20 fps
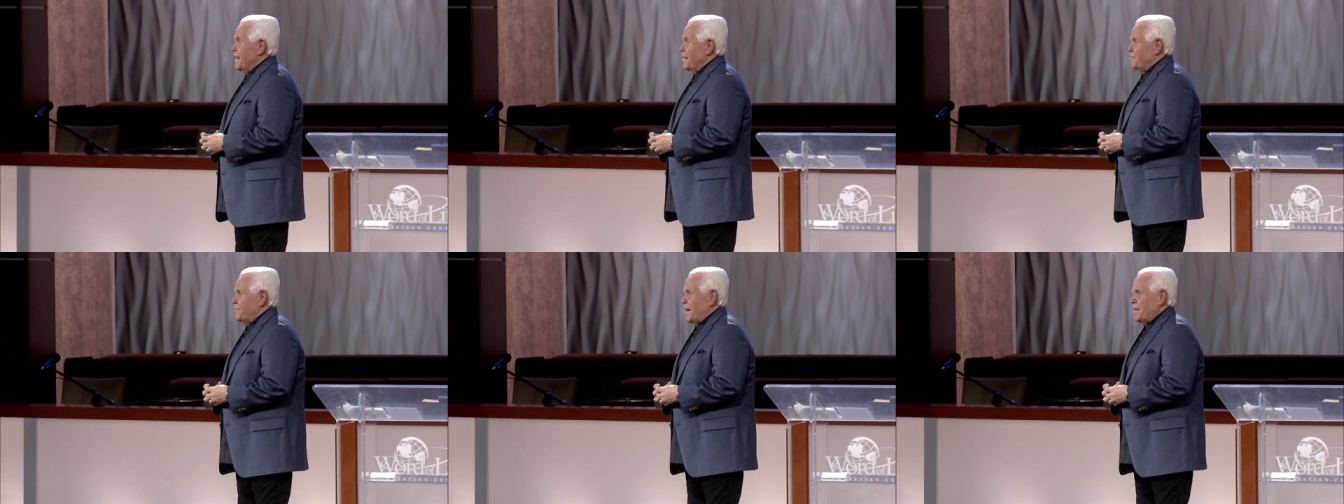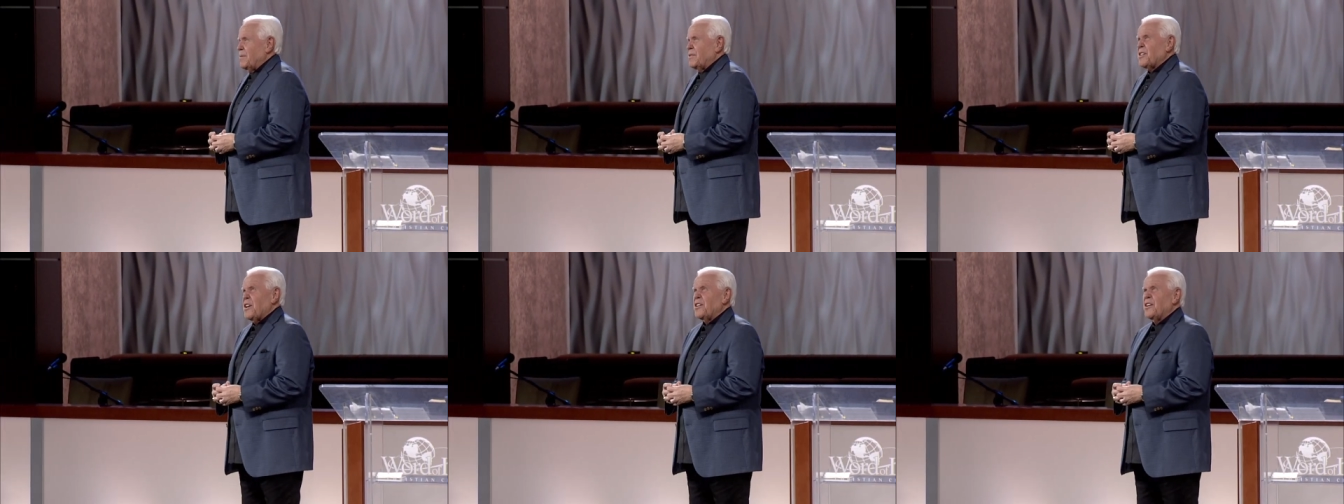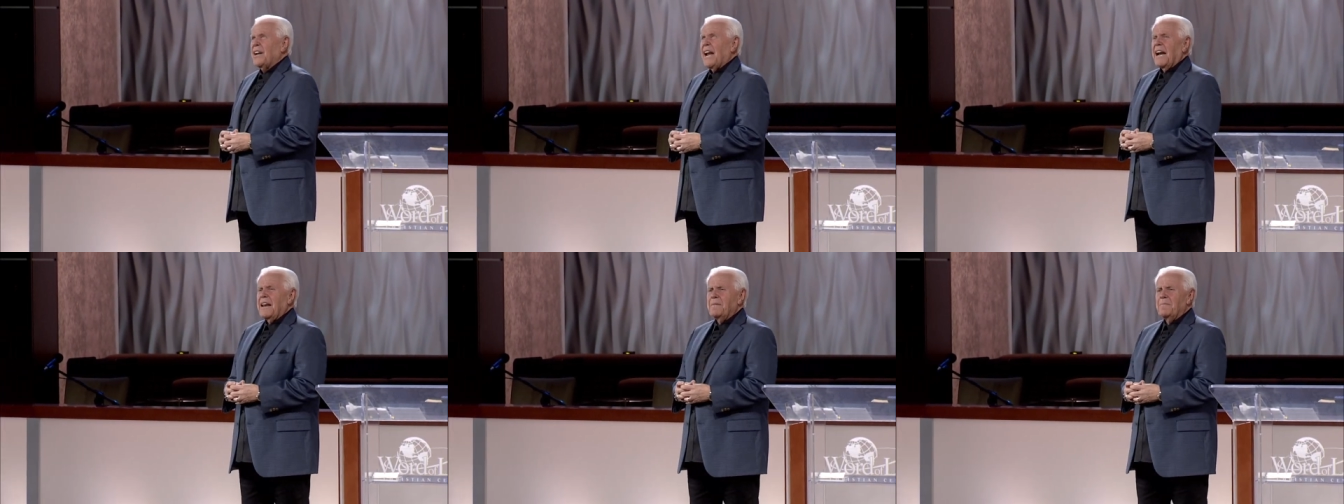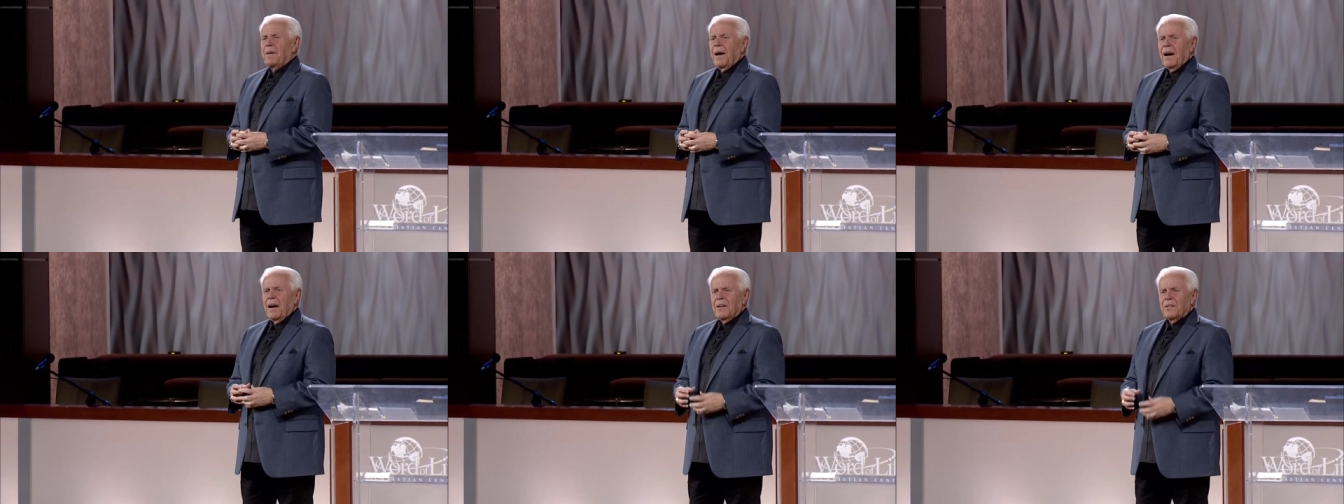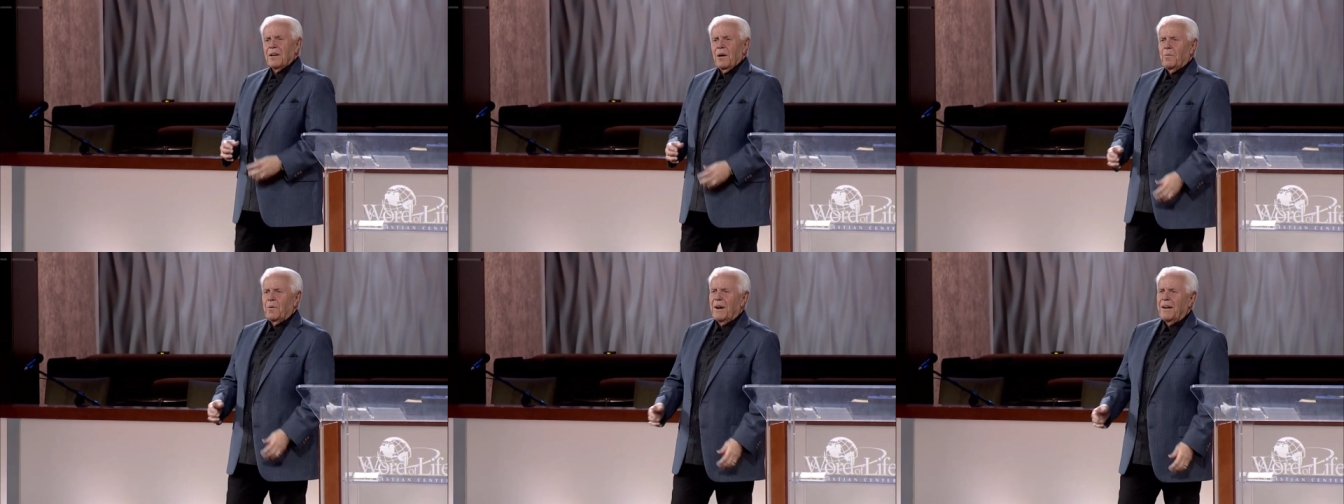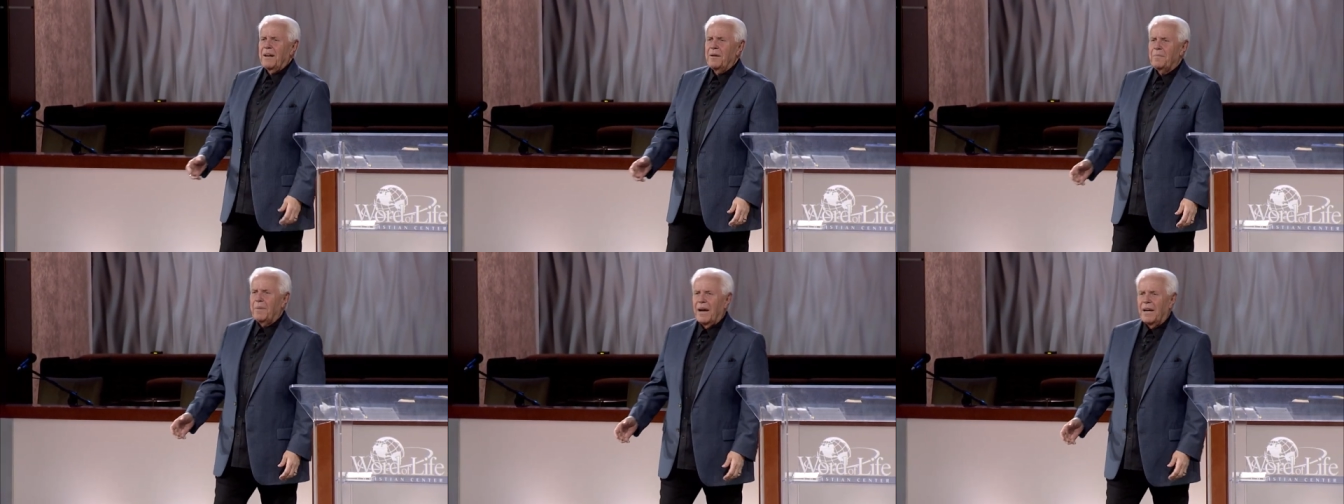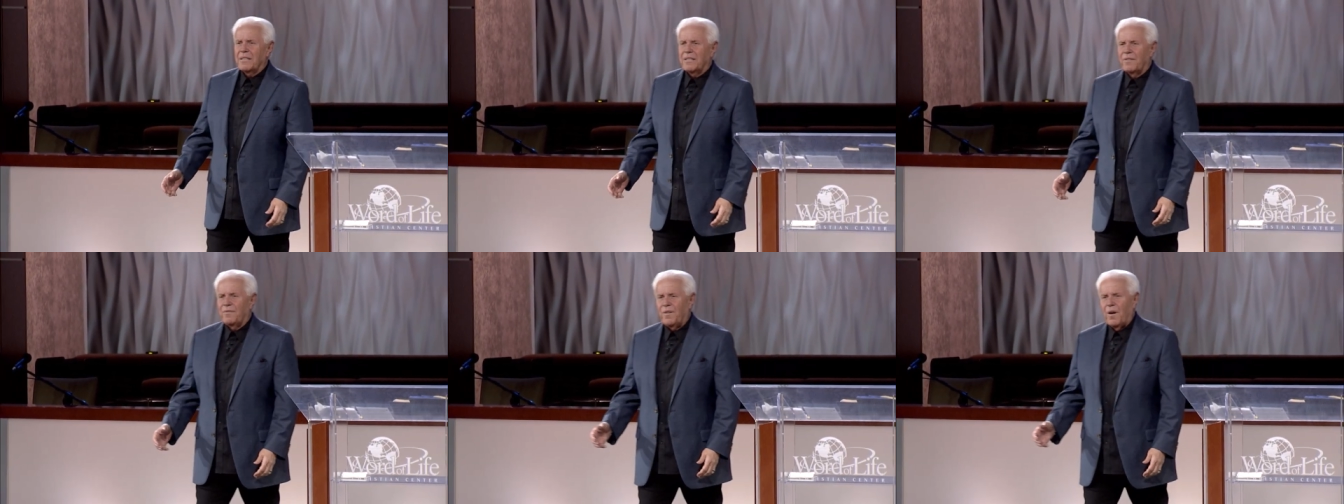People say, You're not embarrassed? I wasn't
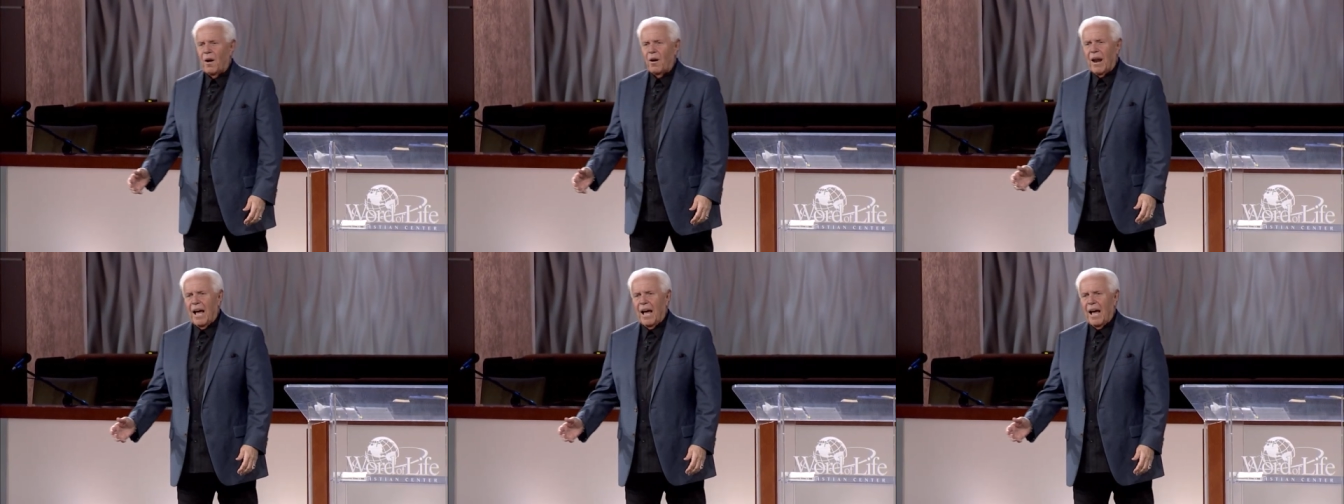embarrassed to fall